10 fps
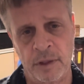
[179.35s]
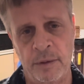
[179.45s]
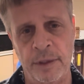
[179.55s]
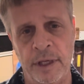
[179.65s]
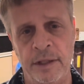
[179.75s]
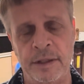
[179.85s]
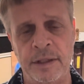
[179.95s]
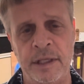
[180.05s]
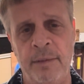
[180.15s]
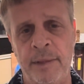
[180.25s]
Okay, the
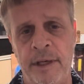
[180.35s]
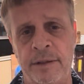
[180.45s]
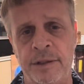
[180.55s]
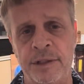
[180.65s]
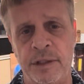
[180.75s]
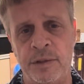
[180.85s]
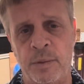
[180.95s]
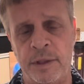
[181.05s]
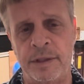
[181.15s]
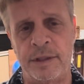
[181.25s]
same energy as
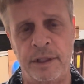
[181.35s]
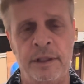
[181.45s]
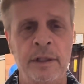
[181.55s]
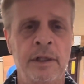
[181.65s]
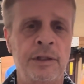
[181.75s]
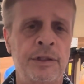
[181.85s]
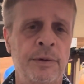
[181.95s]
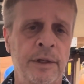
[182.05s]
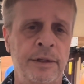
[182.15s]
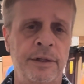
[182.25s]
what's in
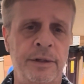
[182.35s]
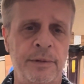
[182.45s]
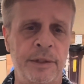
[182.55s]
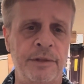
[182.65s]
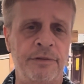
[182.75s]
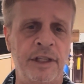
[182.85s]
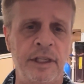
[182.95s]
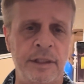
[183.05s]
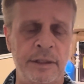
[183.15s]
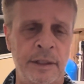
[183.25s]
200 degrees of heat,